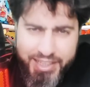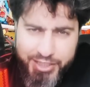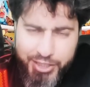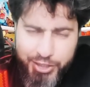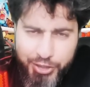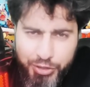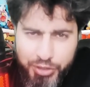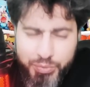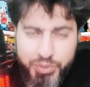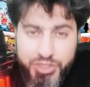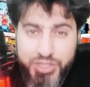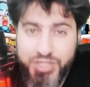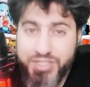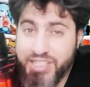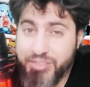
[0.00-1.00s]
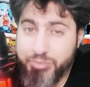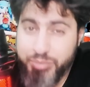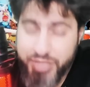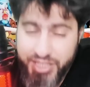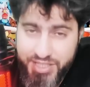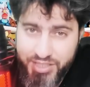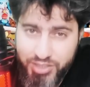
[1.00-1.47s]
clone, which is an
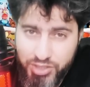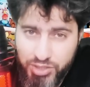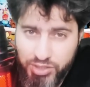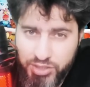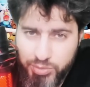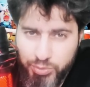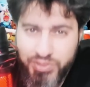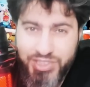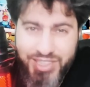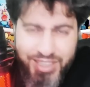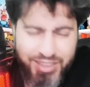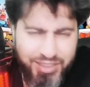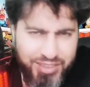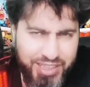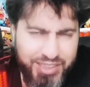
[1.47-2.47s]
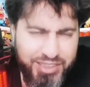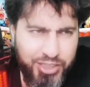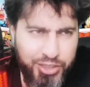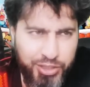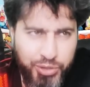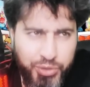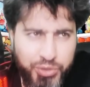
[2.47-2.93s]
amazing charge move. A drill run
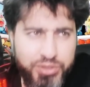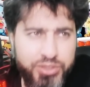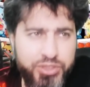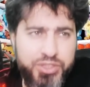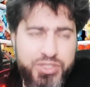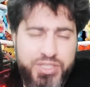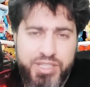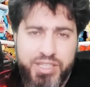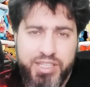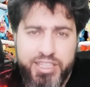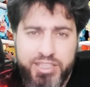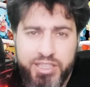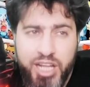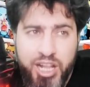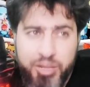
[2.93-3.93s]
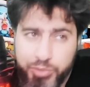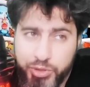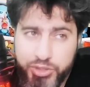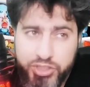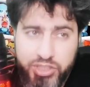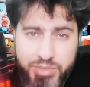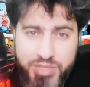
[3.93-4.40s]
clone, you could say that.
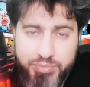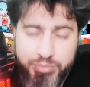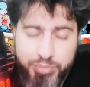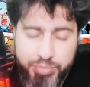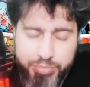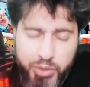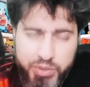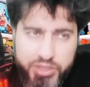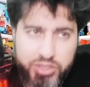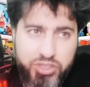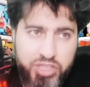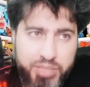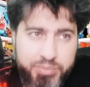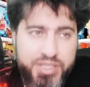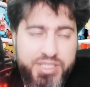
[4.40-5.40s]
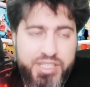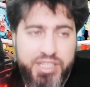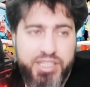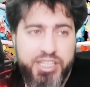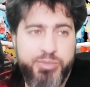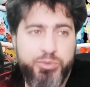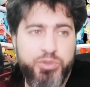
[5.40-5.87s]
Power Gem is a
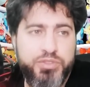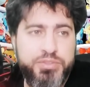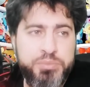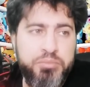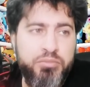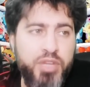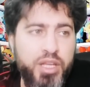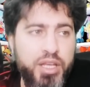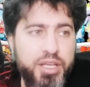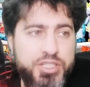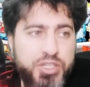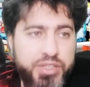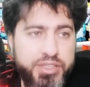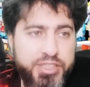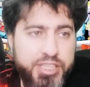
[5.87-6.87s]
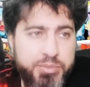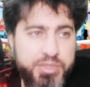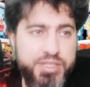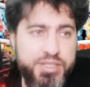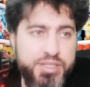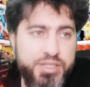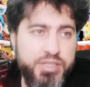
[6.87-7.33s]
great move. So the team
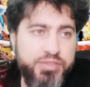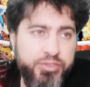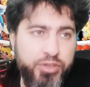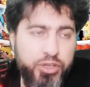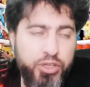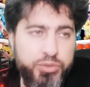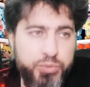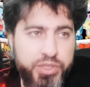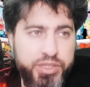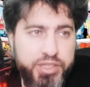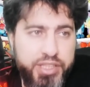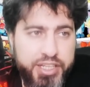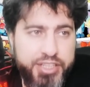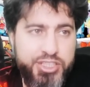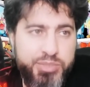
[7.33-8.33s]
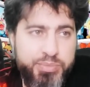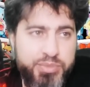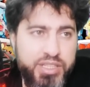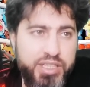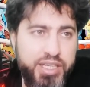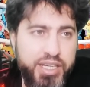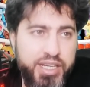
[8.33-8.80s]
is followed with
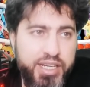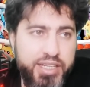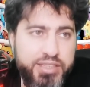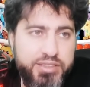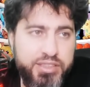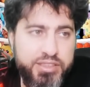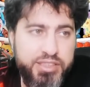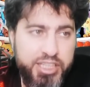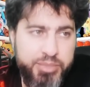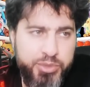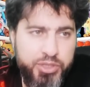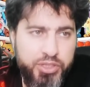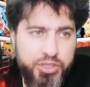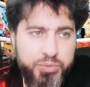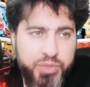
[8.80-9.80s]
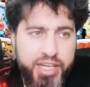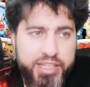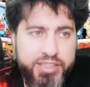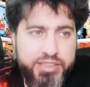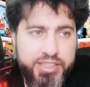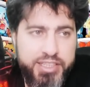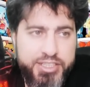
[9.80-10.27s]
Diggersby and Drapion.
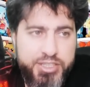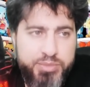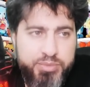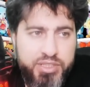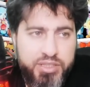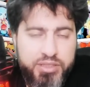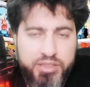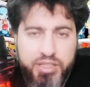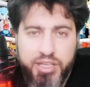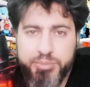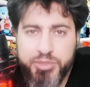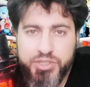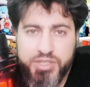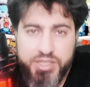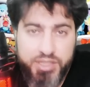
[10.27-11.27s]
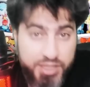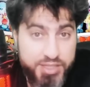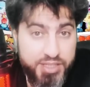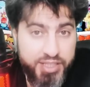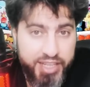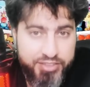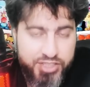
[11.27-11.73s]
Why Diggersby? Because he
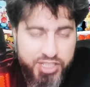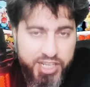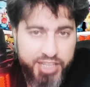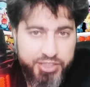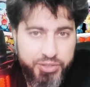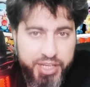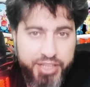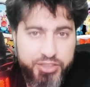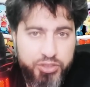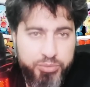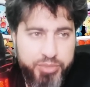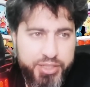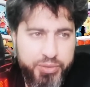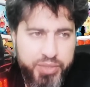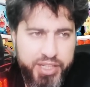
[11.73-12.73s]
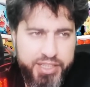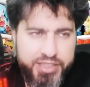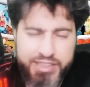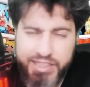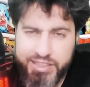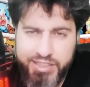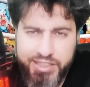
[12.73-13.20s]
doesn't have Shadow Can to
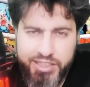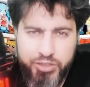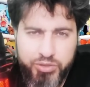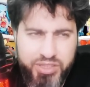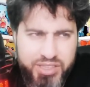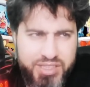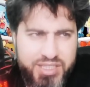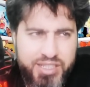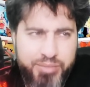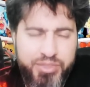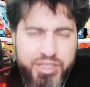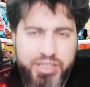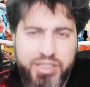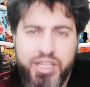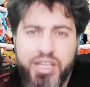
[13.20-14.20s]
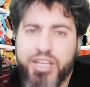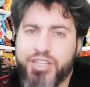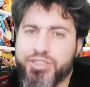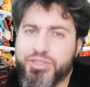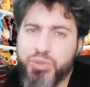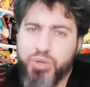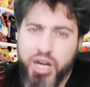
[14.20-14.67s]
Marowak. Technically, you need something
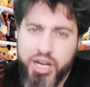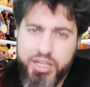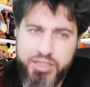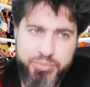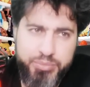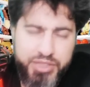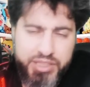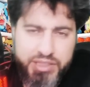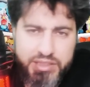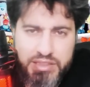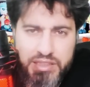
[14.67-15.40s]
to hard beat